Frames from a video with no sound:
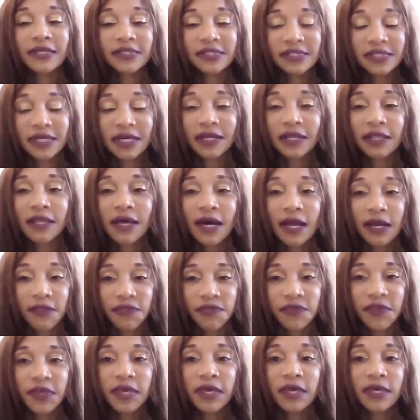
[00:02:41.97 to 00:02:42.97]
He's done a lot
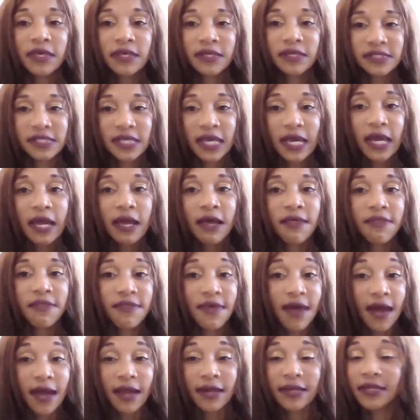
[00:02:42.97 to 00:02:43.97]
of things
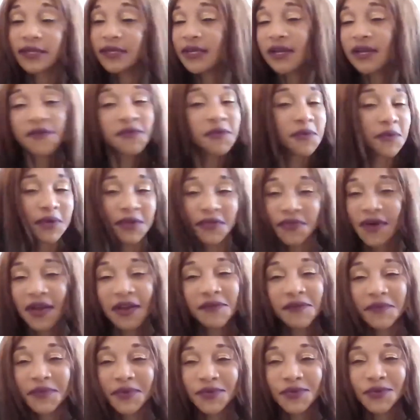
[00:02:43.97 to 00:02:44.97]
that he never would have thought
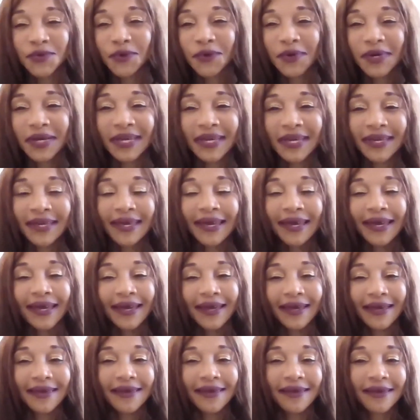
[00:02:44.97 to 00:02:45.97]
he'd been doing
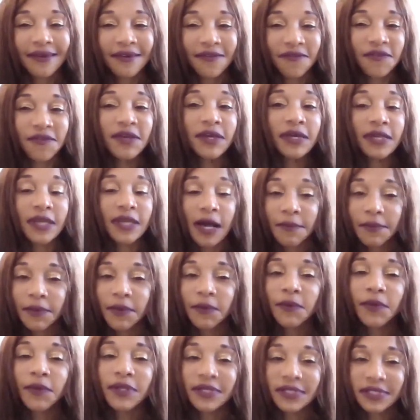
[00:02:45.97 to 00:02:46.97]
if he had not
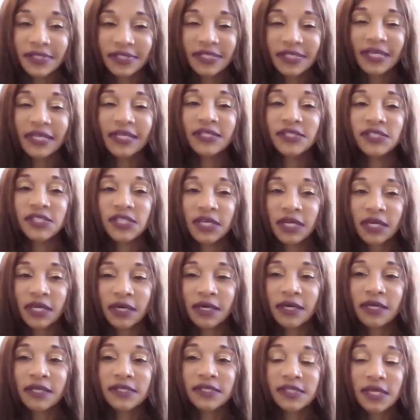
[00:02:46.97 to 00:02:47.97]
been willing to take a
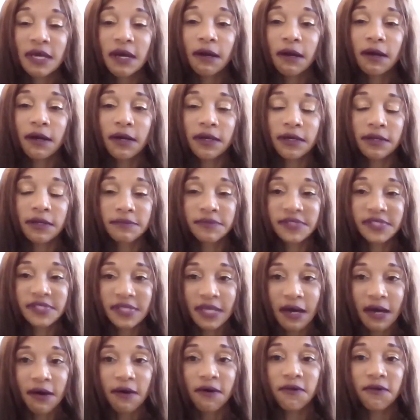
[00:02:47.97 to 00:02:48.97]
chance on
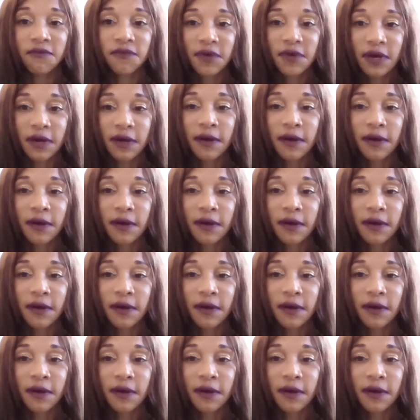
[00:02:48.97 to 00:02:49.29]
himself.